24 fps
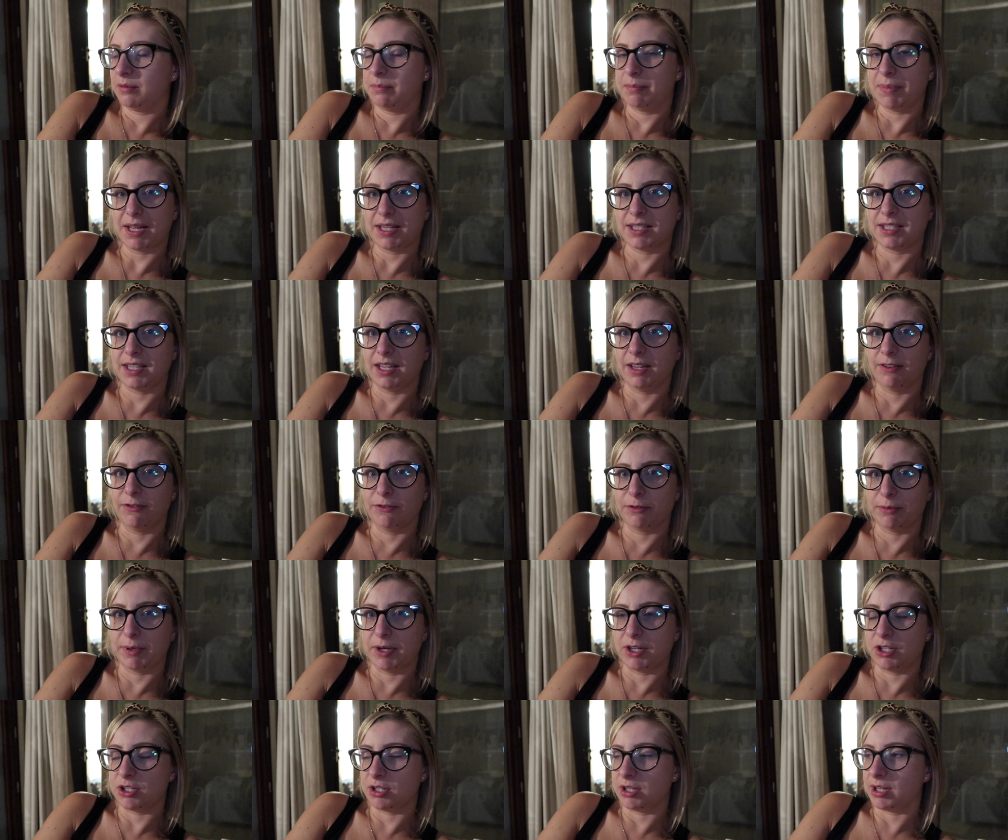better
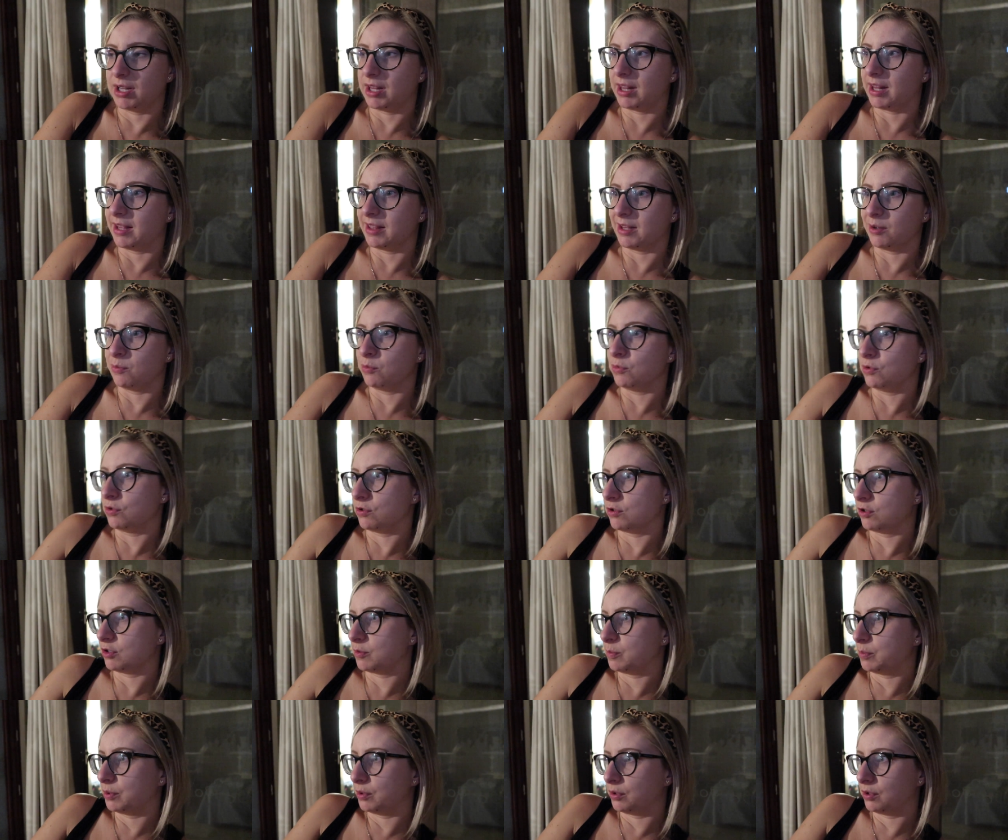information than that, then we'll
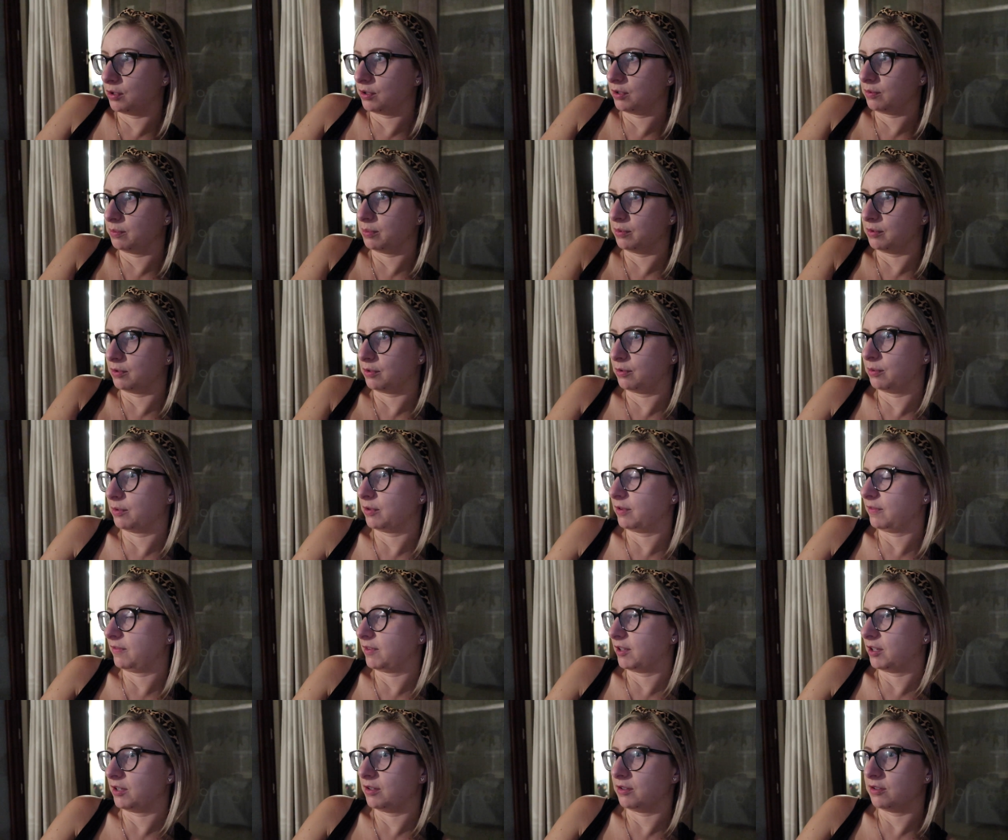just book, book one
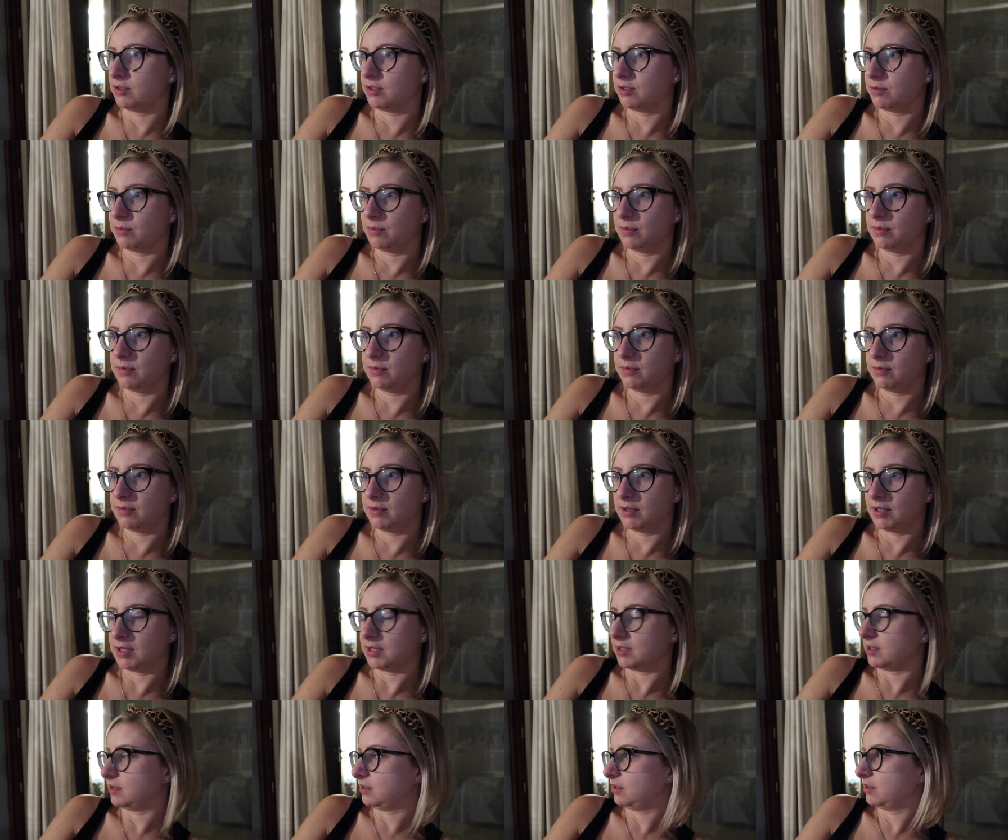of those.
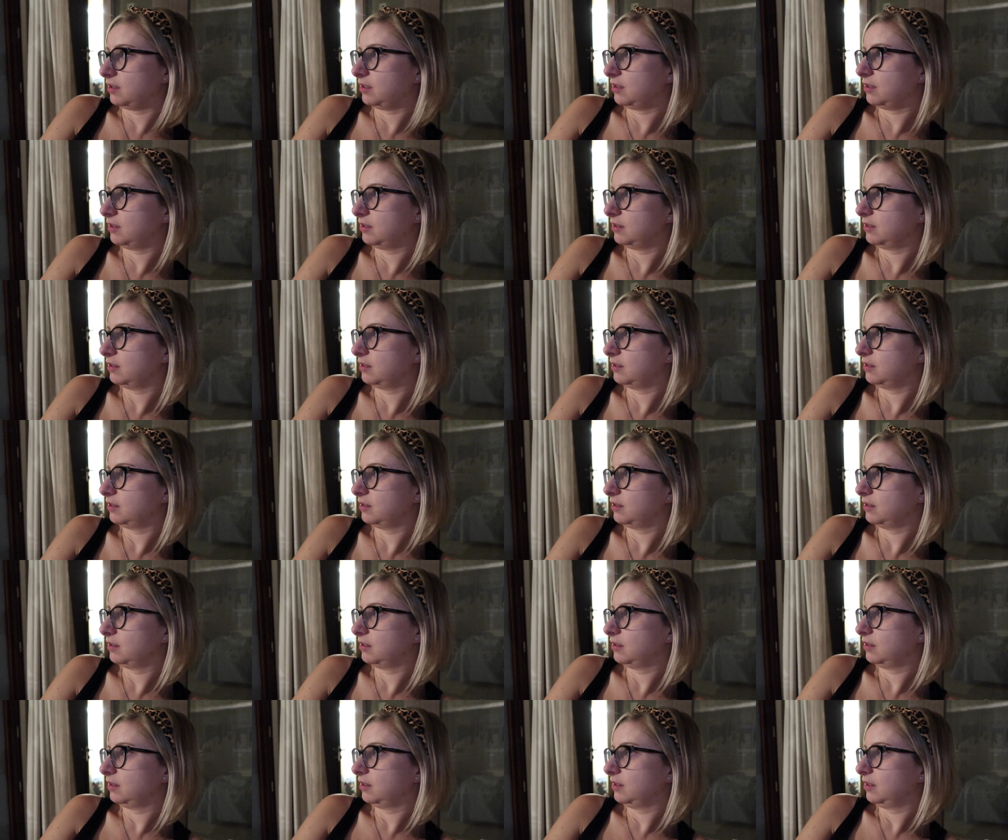And
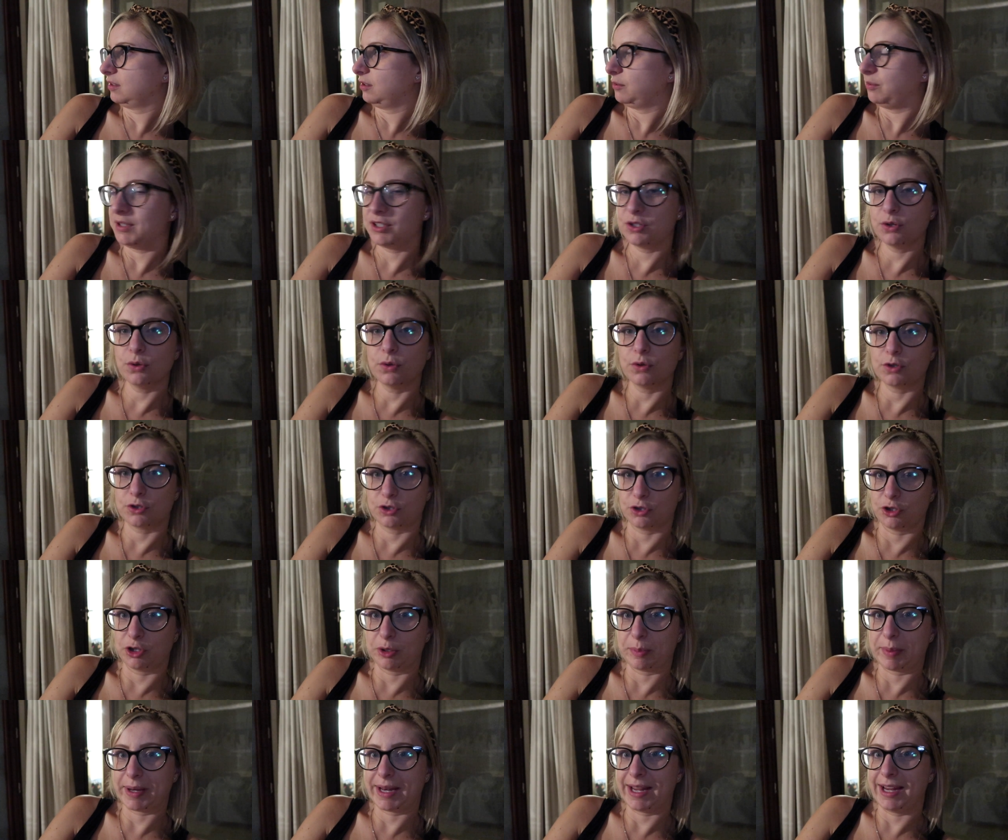we talked
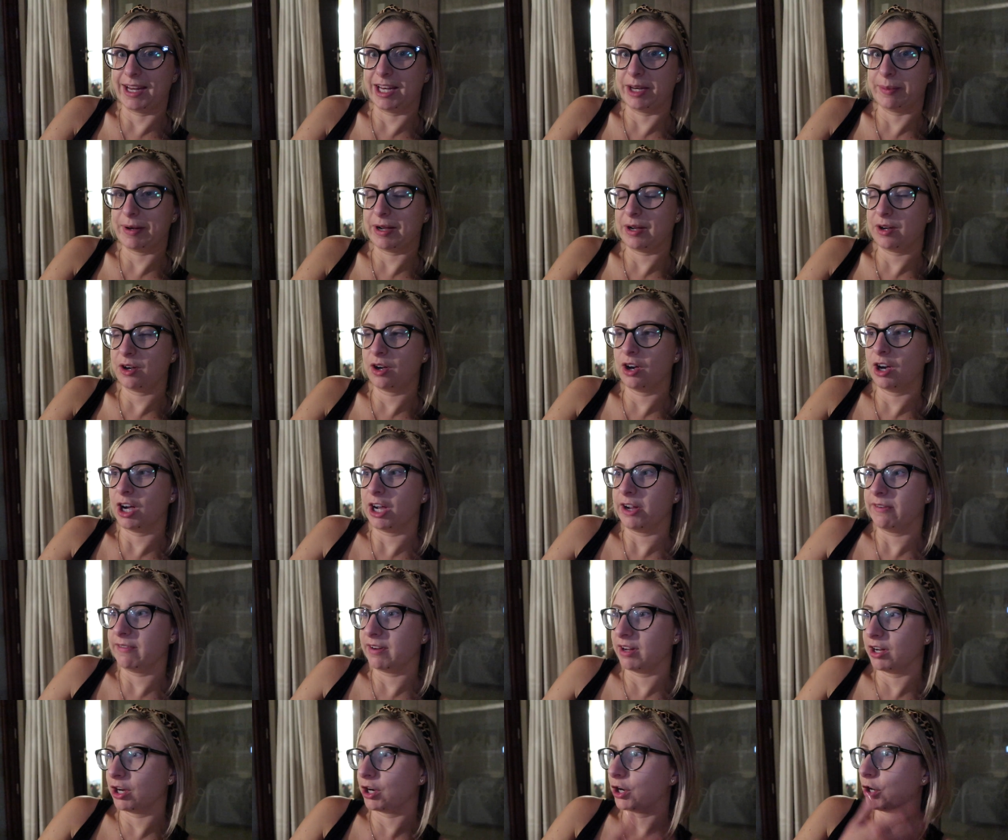on the plane about
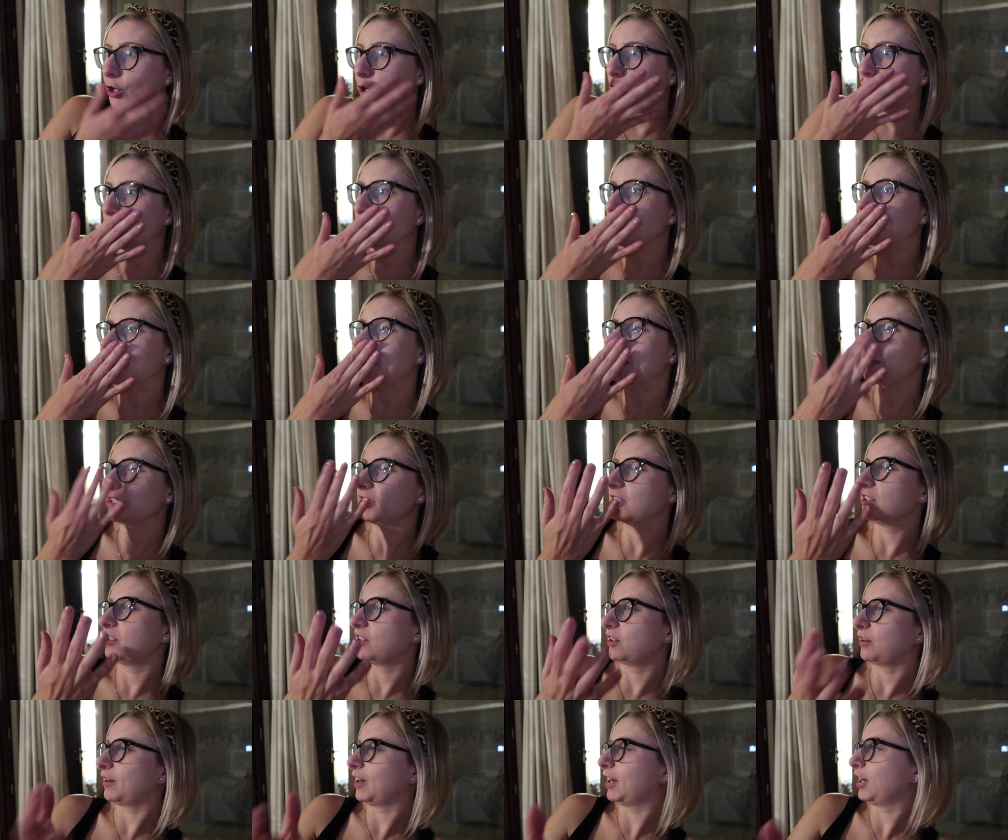hiring a car, but I
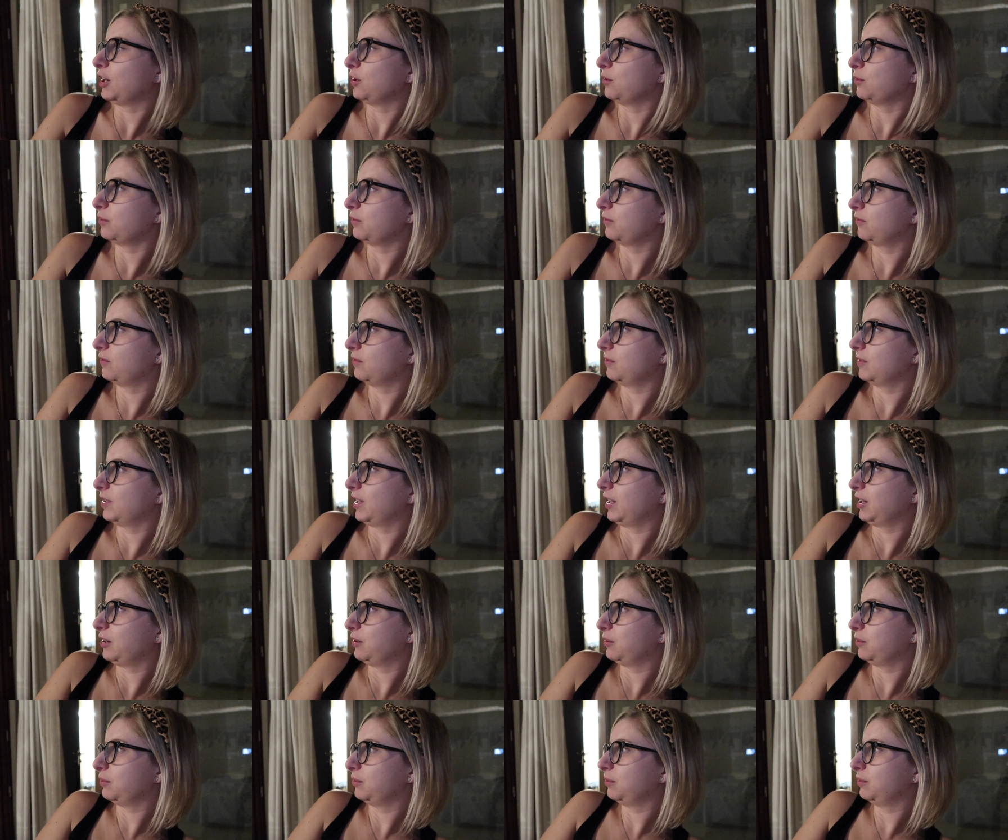don't know how,
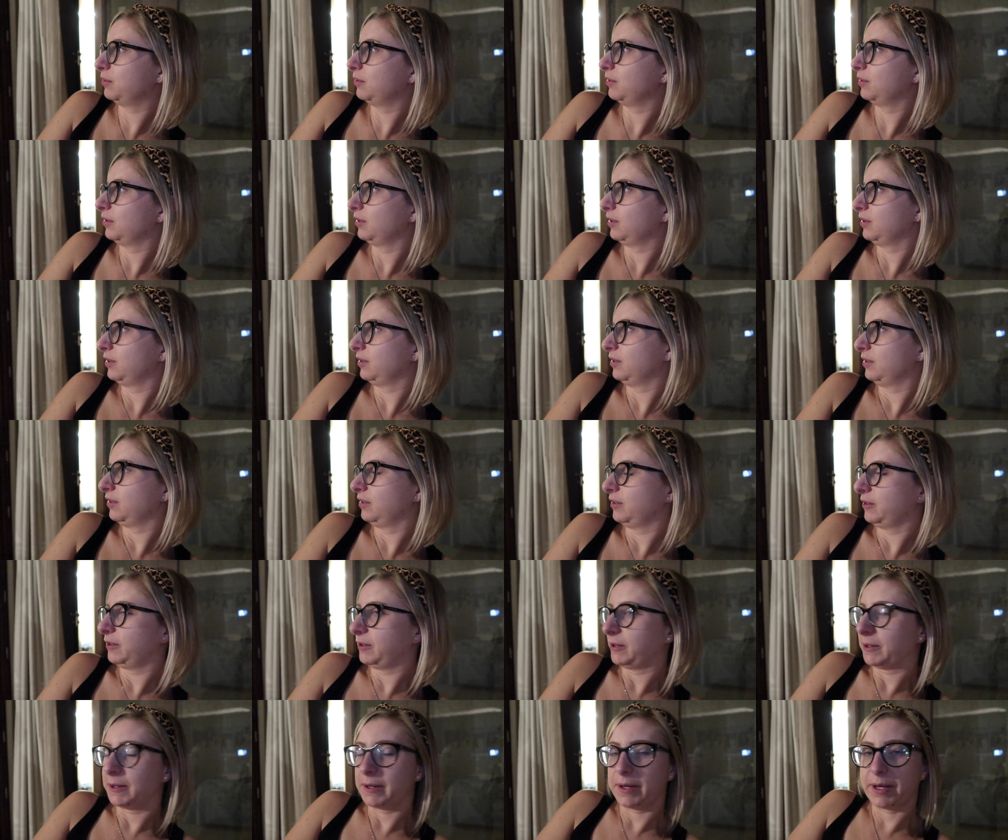how hmm.
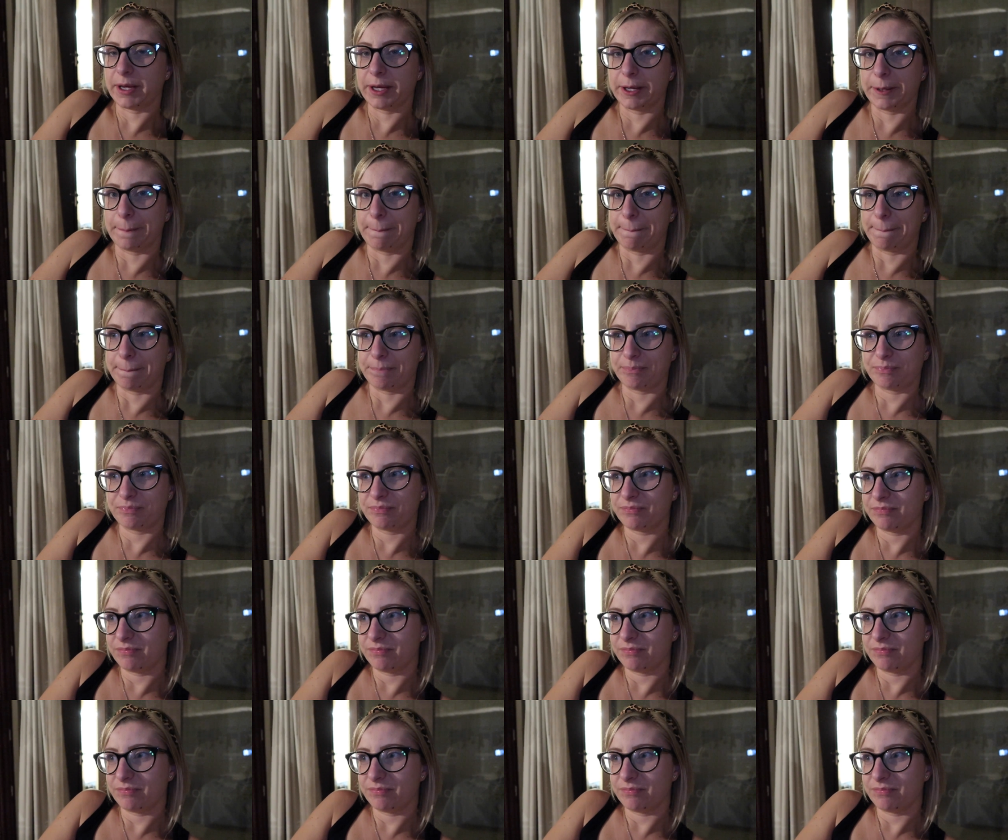um,